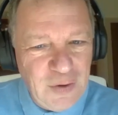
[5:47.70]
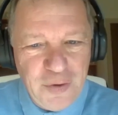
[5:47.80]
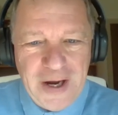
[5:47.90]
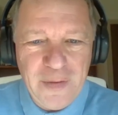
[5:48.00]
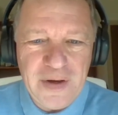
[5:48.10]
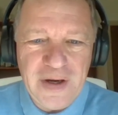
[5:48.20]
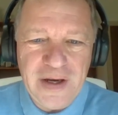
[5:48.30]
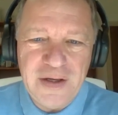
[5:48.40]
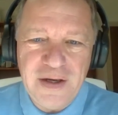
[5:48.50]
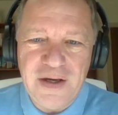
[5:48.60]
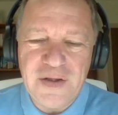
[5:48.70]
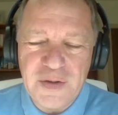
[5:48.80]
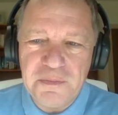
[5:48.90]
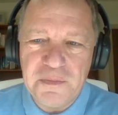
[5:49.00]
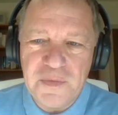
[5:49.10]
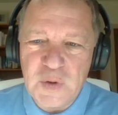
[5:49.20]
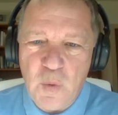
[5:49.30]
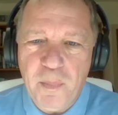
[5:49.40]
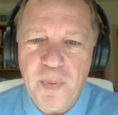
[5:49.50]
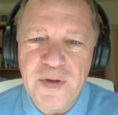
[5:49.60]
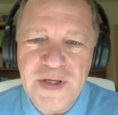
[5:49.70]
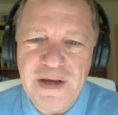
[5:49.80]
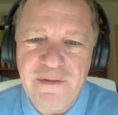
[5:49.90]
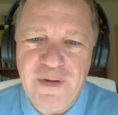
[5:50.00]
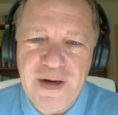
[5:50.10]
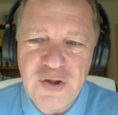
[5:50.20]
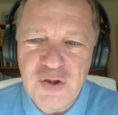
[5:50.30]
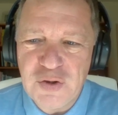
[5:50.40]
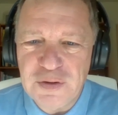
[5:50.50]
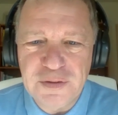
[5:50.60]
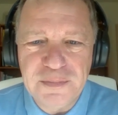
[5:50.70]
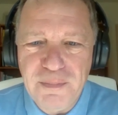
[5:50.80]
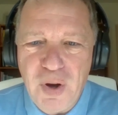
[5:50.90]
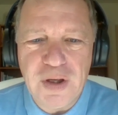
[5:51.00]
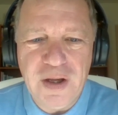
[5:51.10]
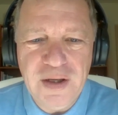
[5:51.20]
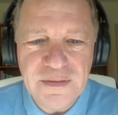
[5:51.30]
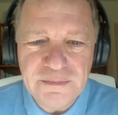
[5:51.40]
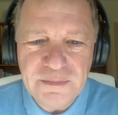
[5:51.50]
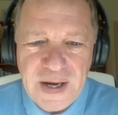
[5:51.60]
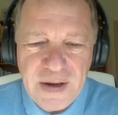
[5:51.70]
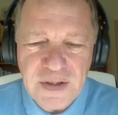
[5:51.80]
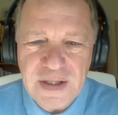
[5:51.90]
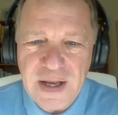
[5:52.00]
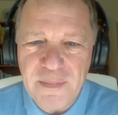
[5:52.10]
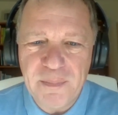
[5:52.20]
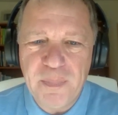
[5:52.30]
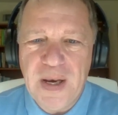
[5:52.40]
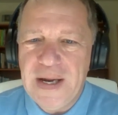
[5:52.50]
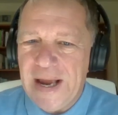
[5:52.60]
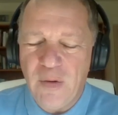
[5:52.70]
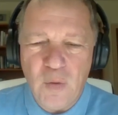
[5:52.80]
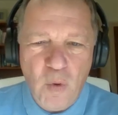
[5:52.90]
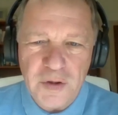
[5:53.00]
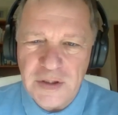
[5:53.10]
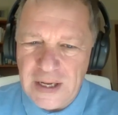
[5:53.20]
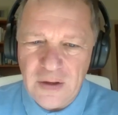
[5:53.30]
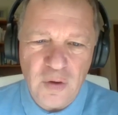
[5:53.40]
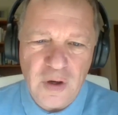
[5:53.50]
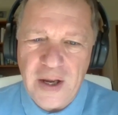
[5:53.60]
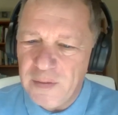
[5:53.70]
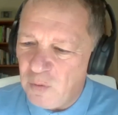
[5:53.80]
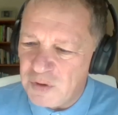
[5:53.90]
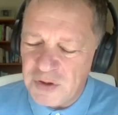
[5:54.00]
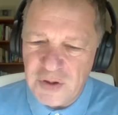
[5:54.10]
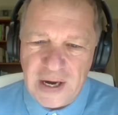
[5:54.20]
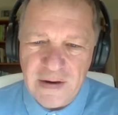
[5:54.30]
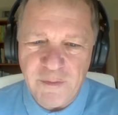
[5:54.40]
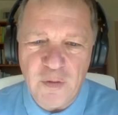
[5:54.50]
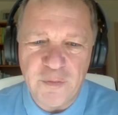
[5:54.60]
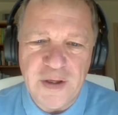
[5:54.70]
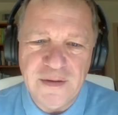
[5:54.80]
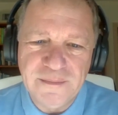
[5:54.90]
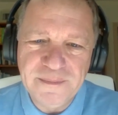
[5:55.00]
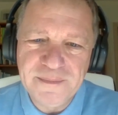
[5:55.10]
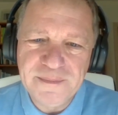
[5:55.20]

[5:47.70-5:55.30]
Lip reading: you're now at Swap as their financial modeler. How did that play out, and what did that look like? What did you get involved in?